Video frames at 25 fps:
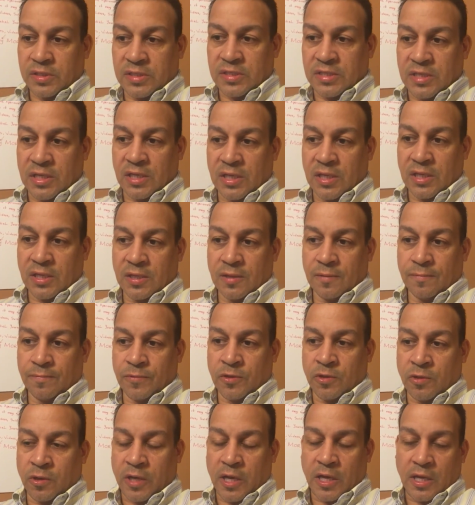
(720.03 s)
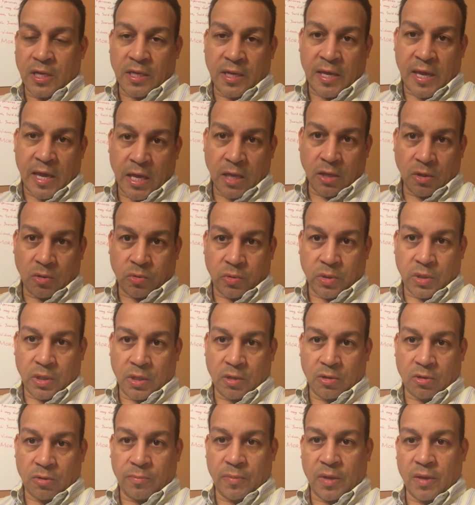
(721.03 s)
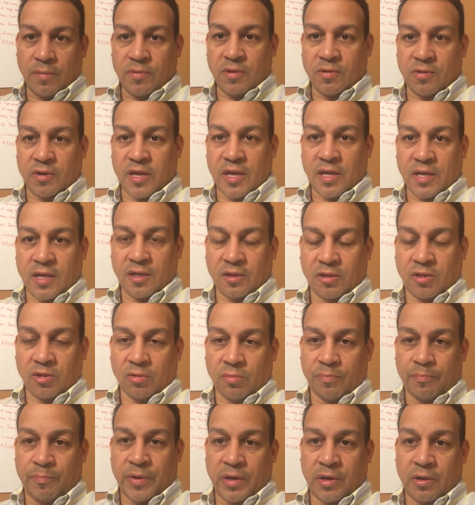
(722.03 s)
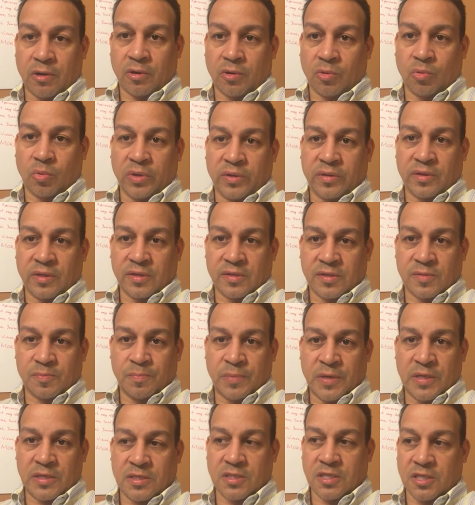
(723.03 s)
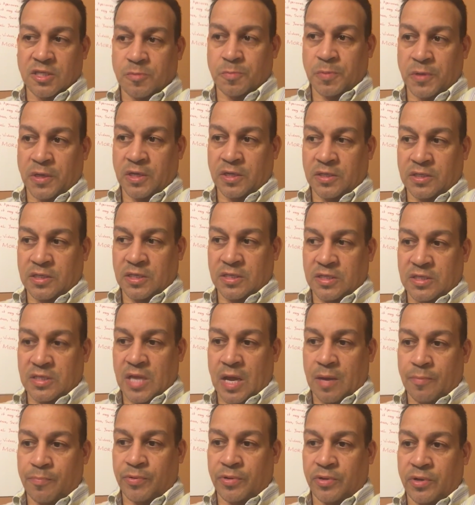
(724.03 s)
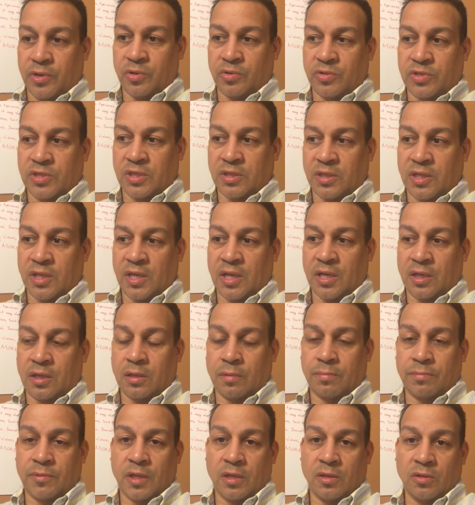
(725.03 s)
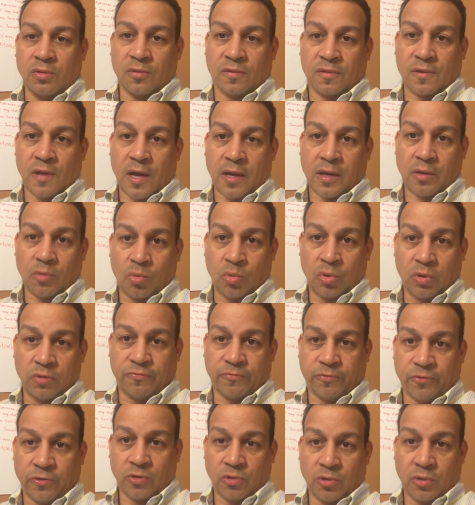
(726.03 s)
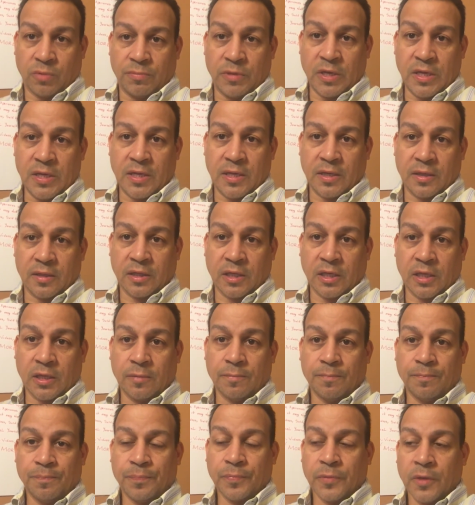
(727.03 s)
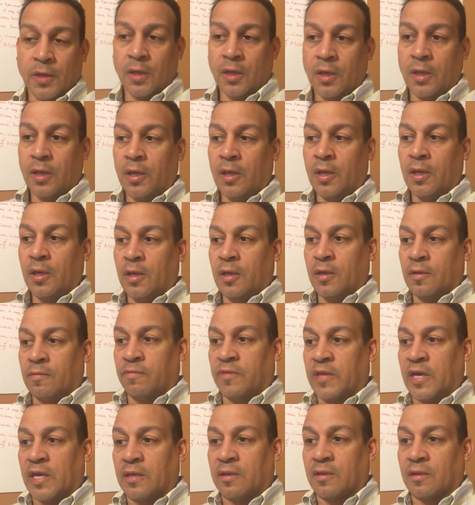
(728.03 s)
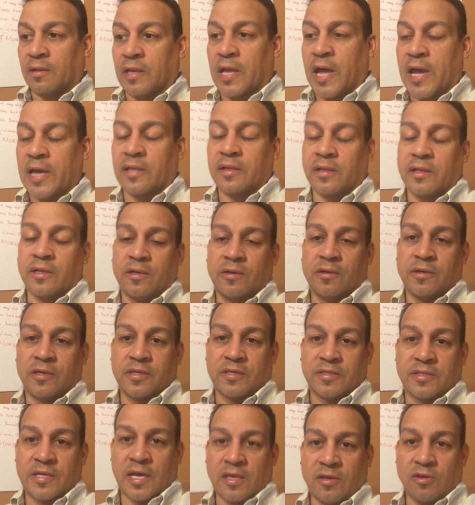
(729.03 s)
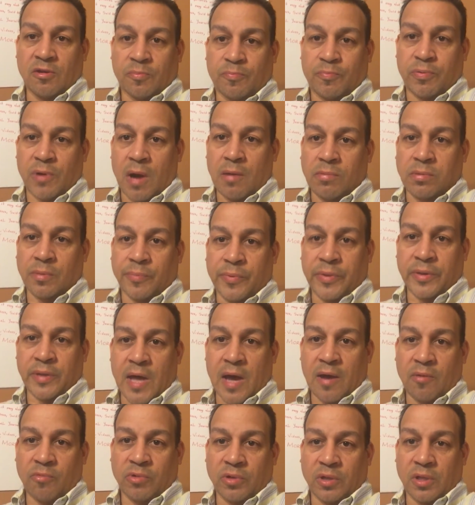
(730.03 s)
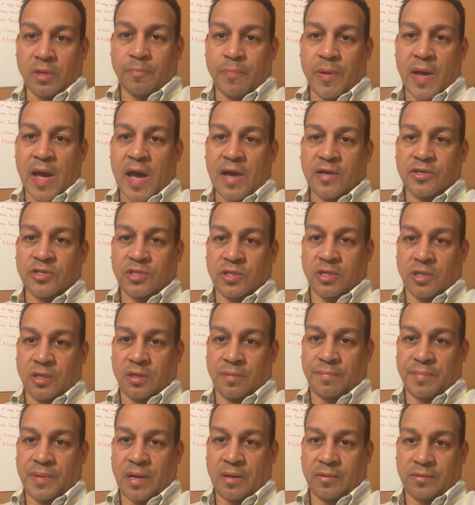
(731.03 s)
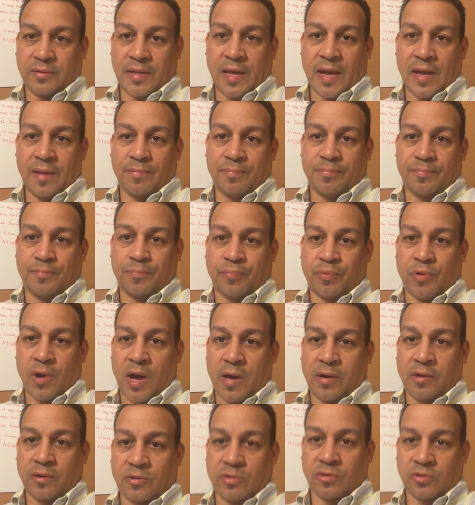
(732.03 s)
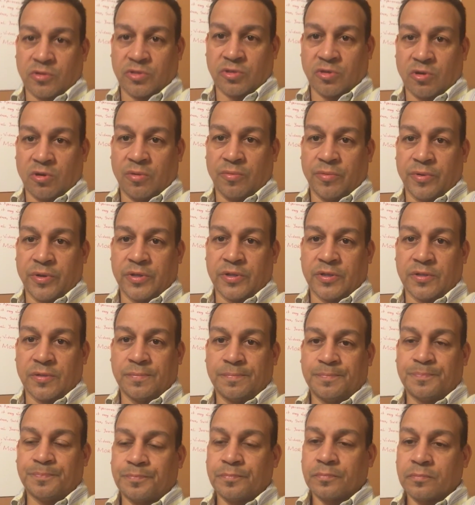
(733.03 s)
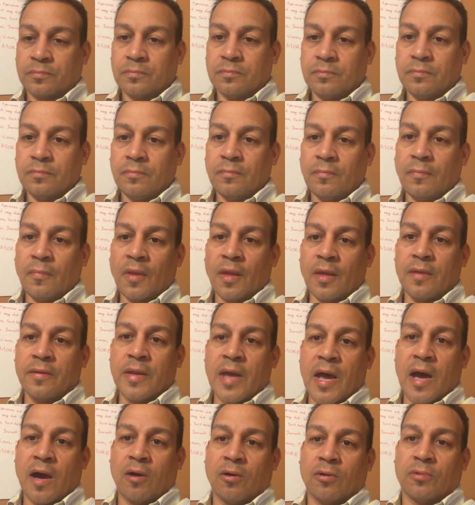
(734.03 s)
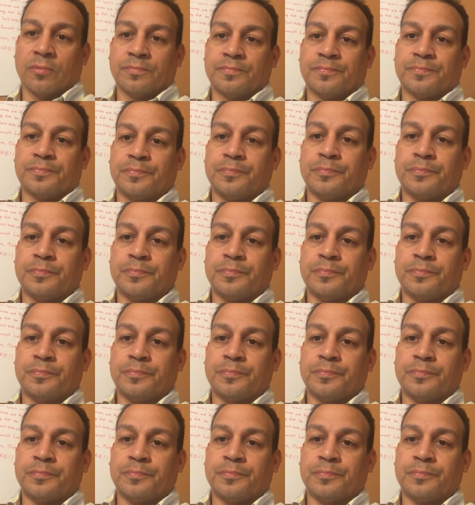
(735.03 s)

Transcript: see, you're getting angry, or maybe you're getting a little bitter with this business because it's not producing the income that you thought it would for you immediately, then the likelihood is that you're probably not really passionate about that product or service. Now,